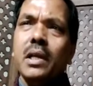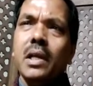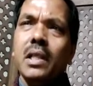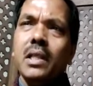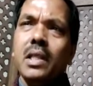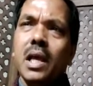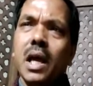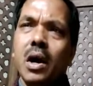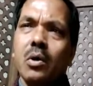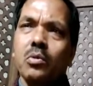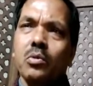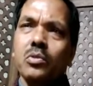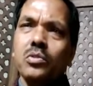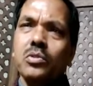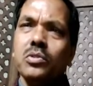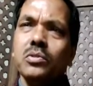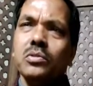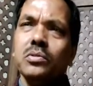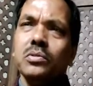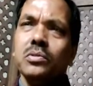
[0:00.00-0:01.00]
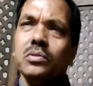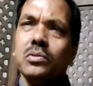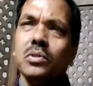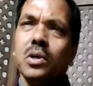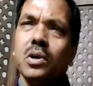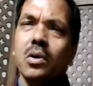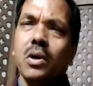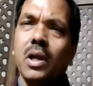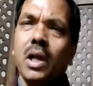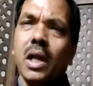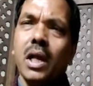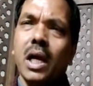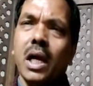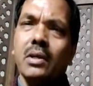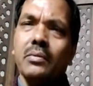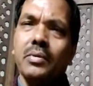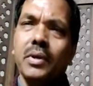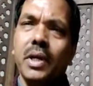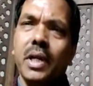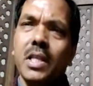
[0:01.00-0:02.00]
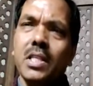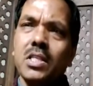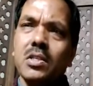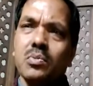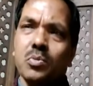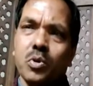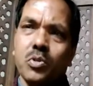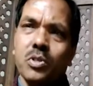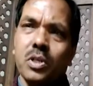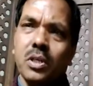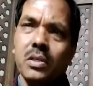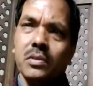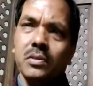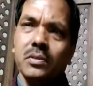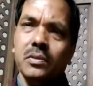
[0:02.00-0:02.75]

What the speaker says: in the House on a confidence motion